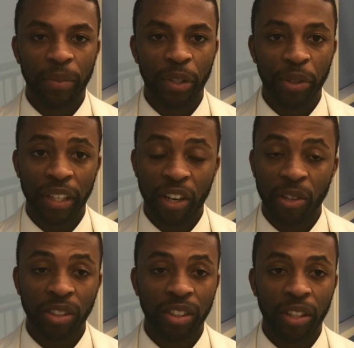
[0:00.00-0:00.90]
You can
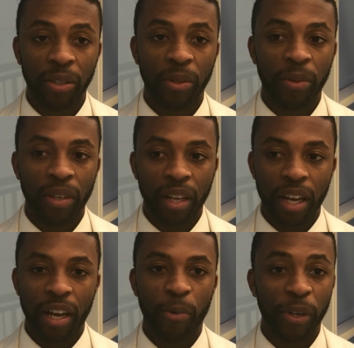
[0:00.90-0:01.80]
also
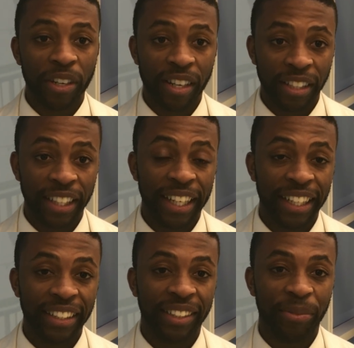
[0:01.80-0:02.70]
work on
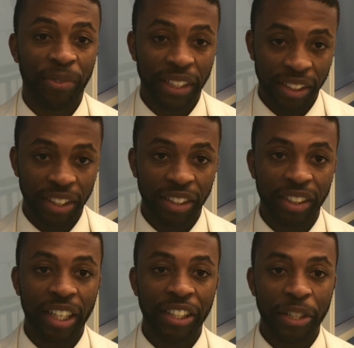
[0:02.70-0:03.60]
getting some research
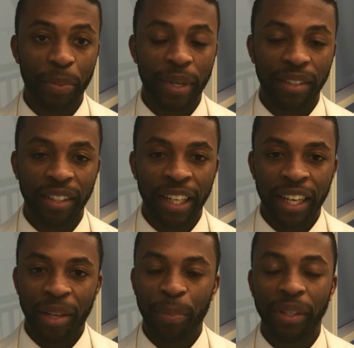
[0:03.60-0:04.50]
under your belt.
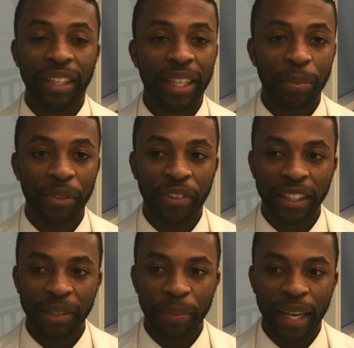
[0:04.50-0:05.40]
Building up your
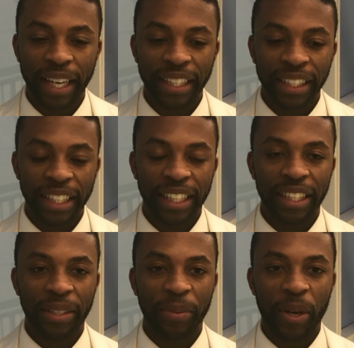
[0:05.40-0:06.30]
resume
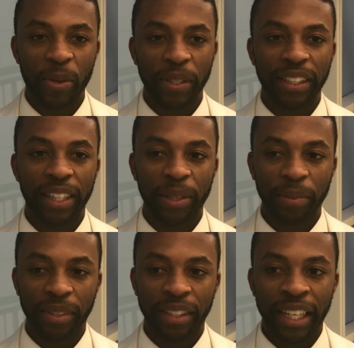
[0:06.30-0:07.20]
always
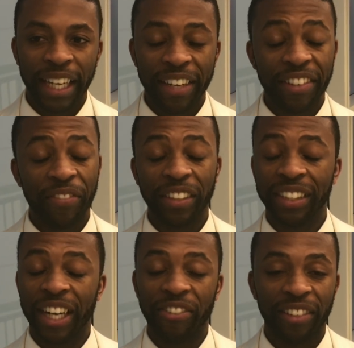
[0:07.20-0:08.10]
helps. Even if it's not